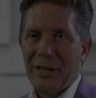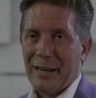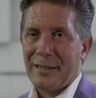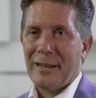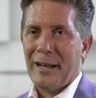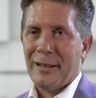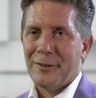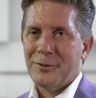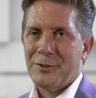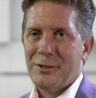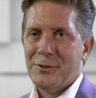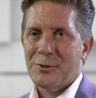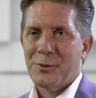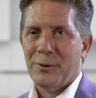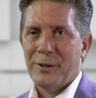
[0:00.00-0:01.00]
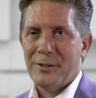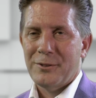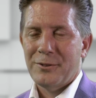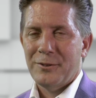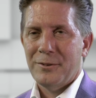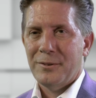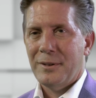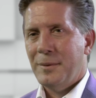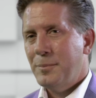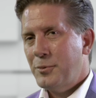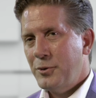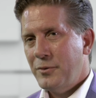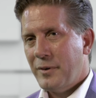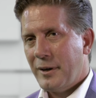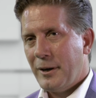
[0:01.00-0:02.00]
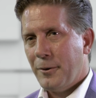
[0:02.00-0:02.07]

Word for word: technology is going to improve our